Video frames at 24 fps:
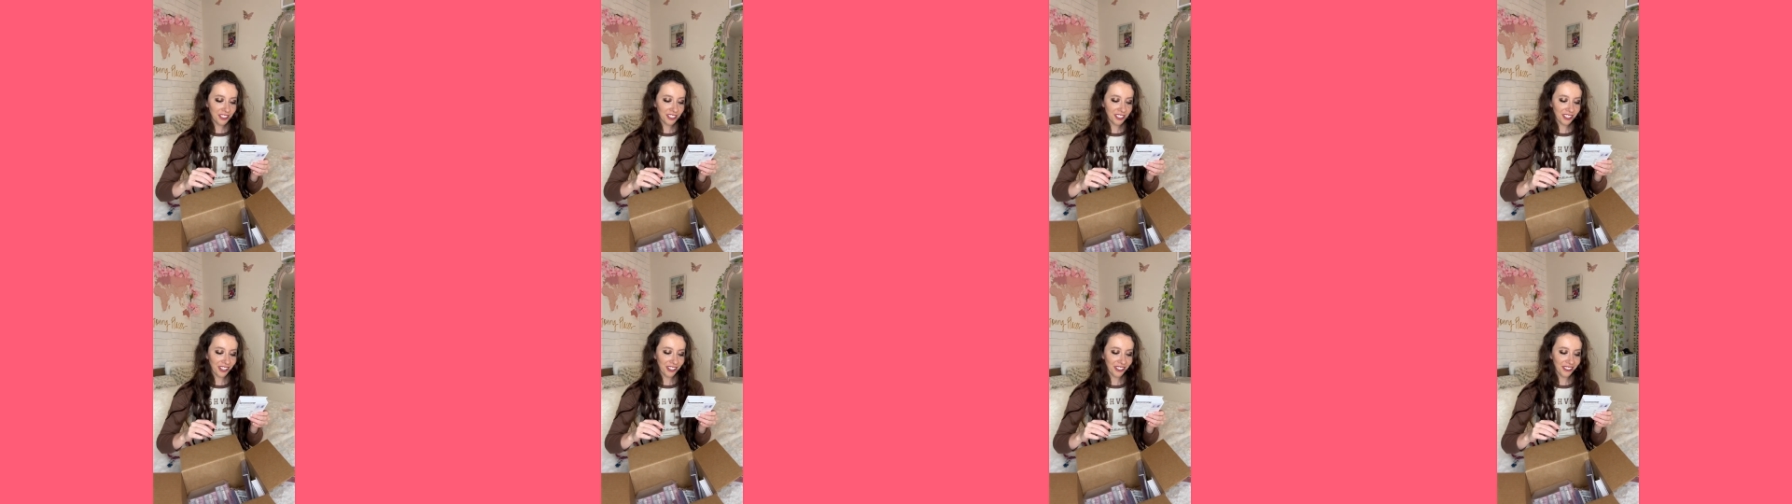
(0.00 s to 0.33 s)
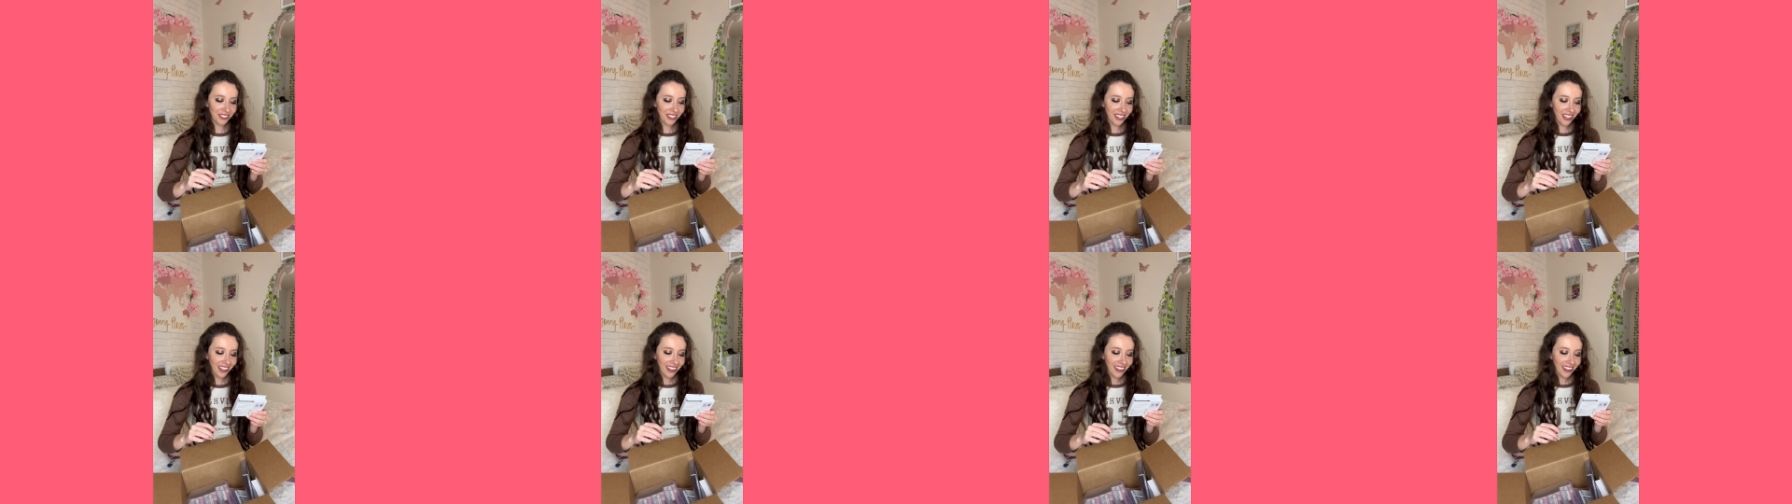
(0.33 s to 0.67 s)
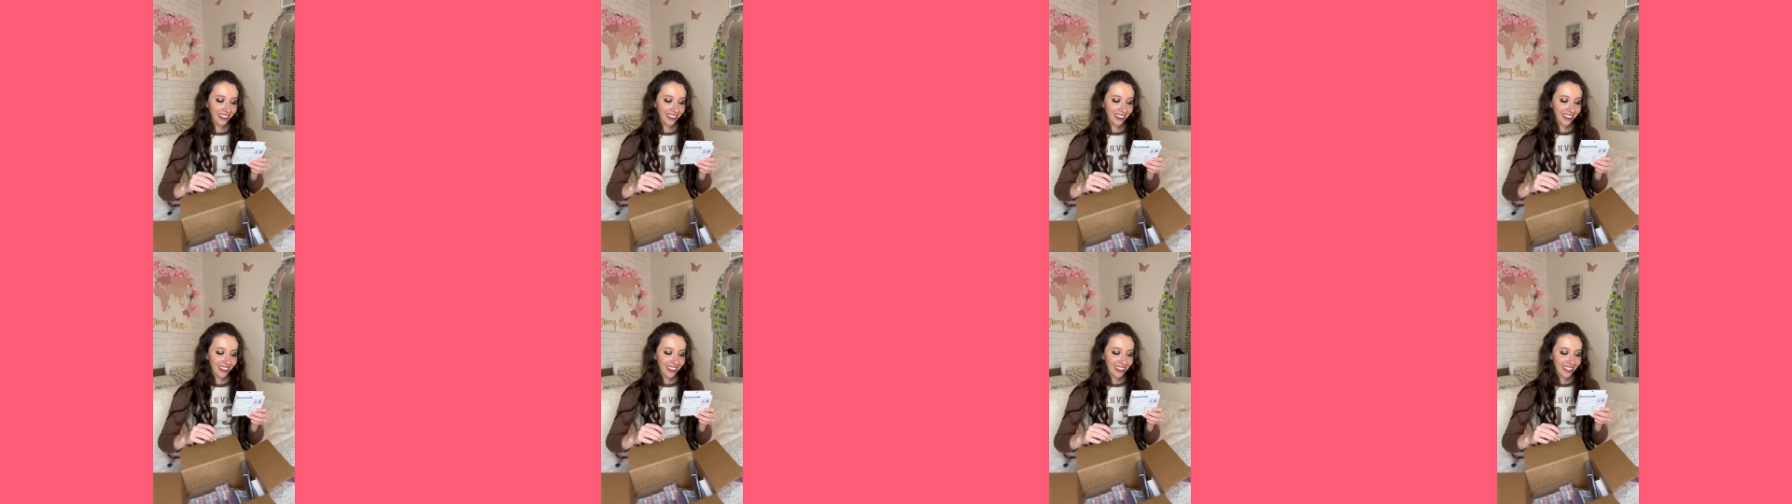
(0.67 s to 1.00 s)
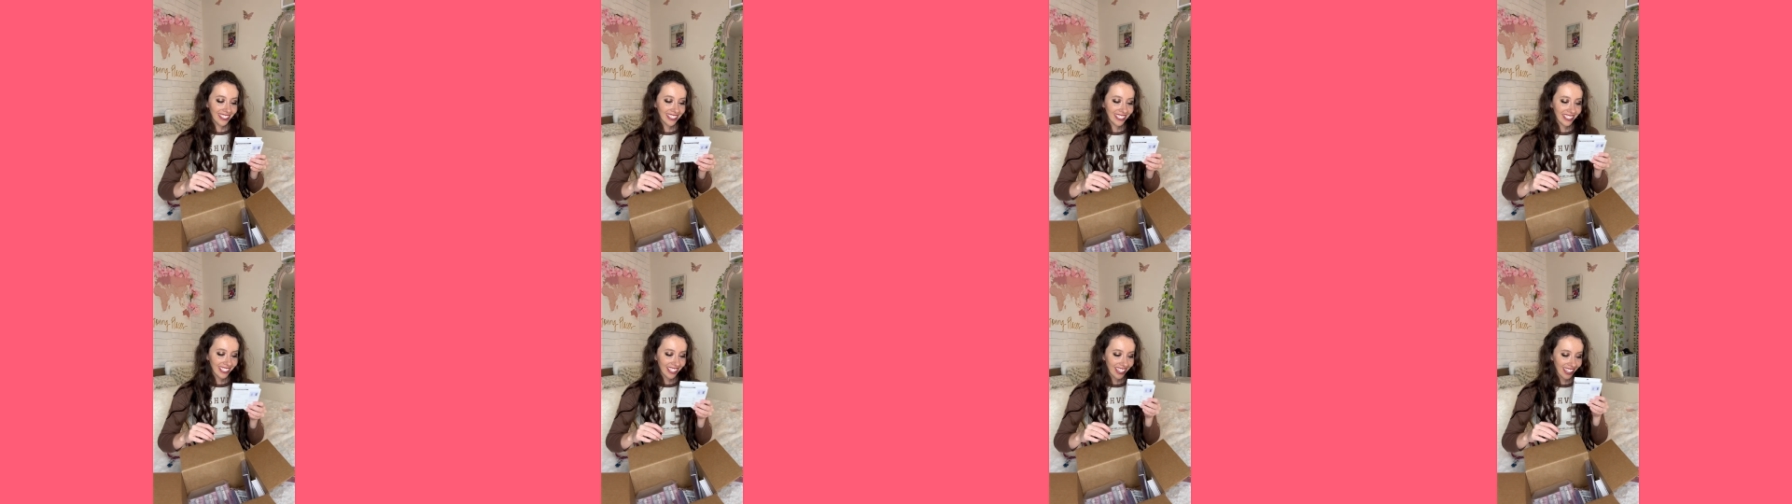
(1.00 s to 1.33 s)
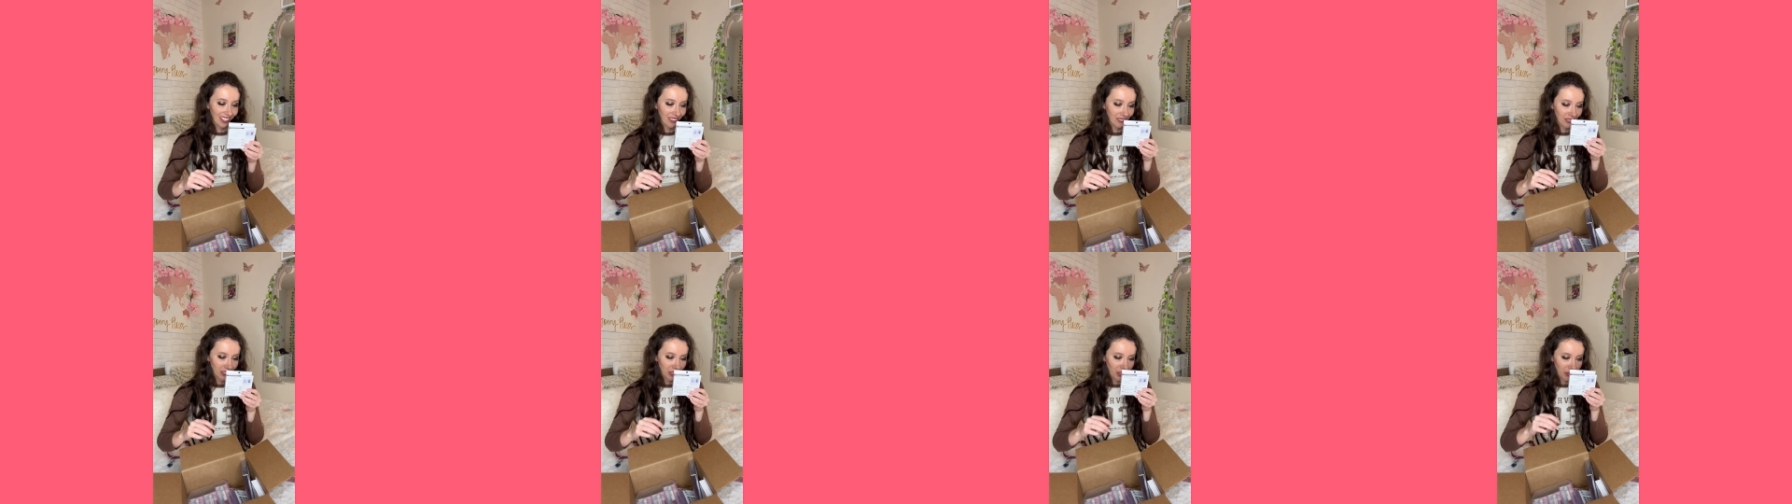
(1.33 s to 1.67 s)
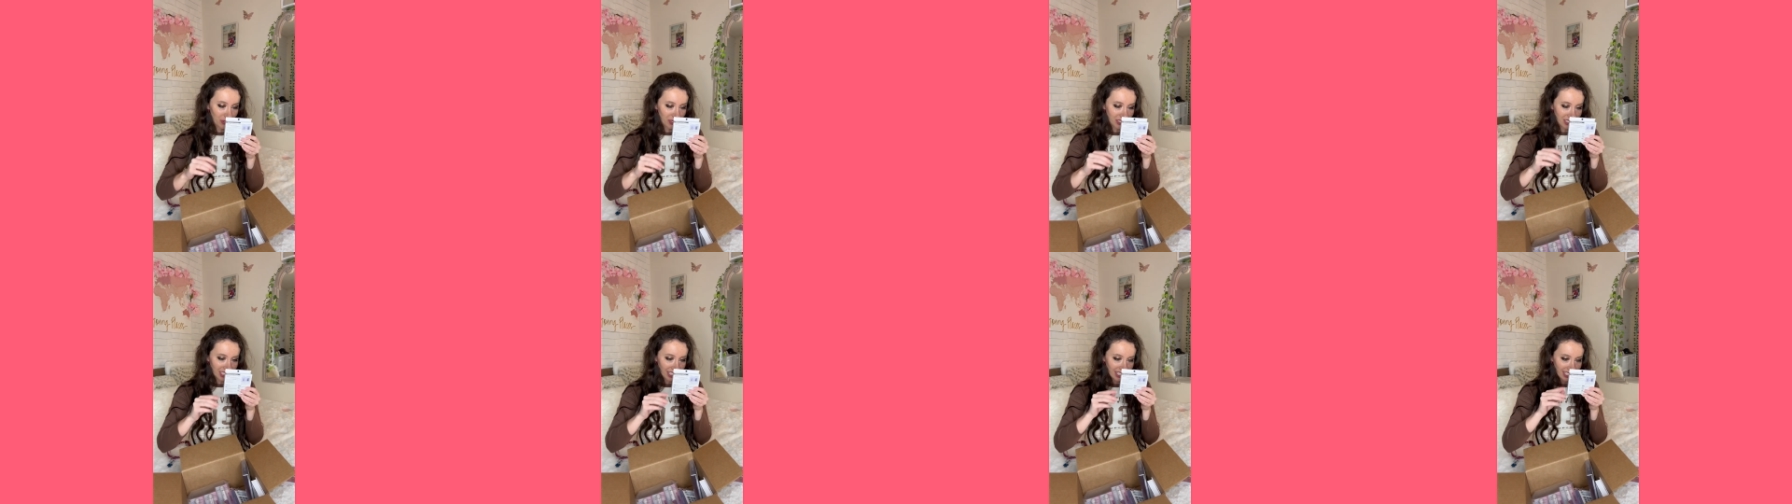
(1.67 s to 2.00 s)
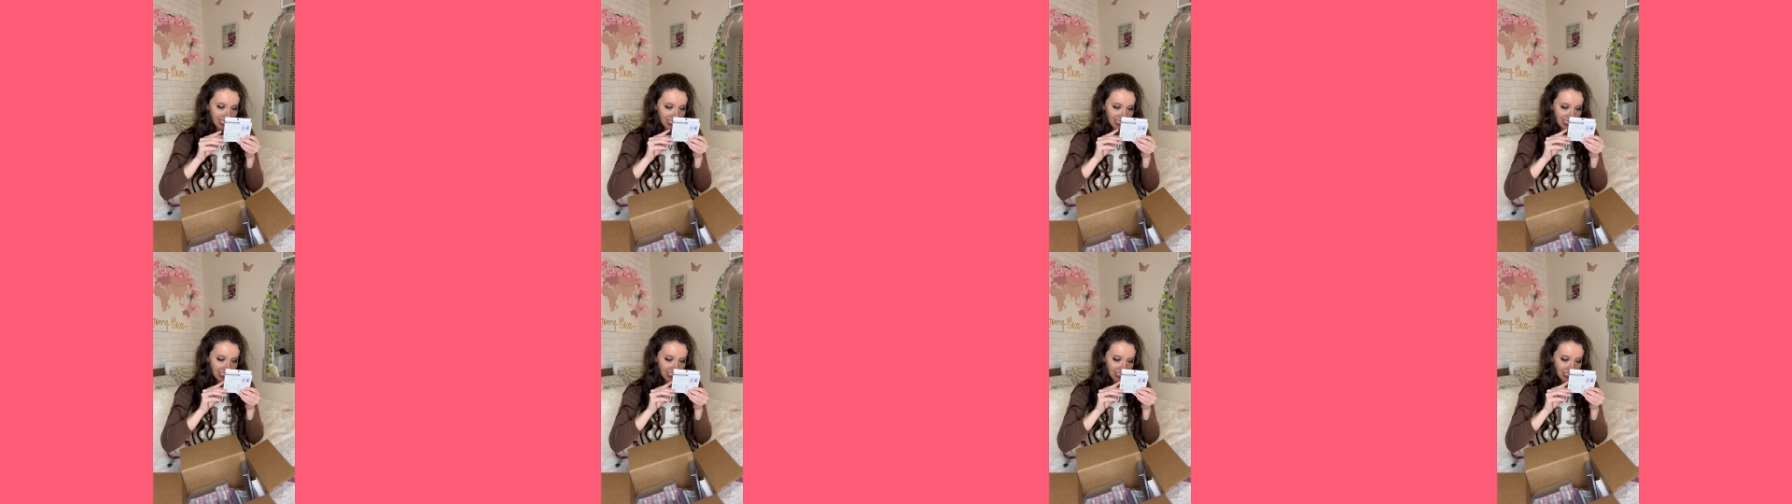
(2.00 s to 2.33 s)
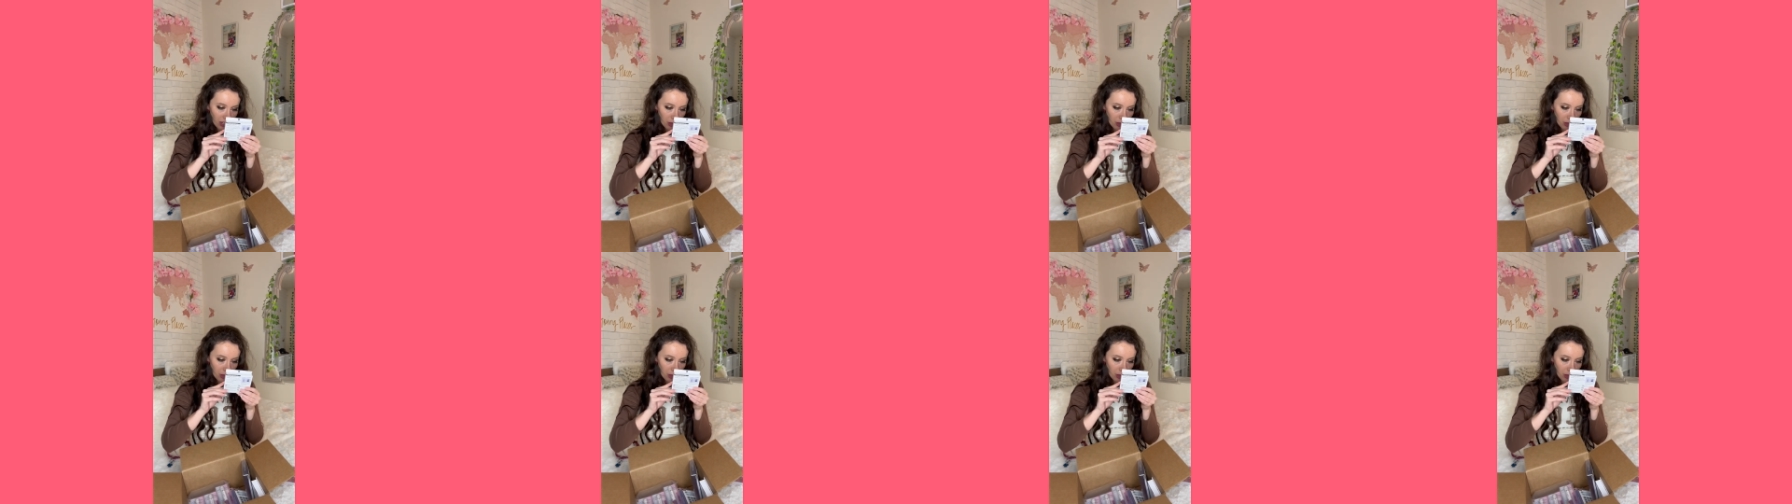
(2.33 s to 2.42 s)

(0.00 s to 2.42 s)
so yeah, I'm so excited.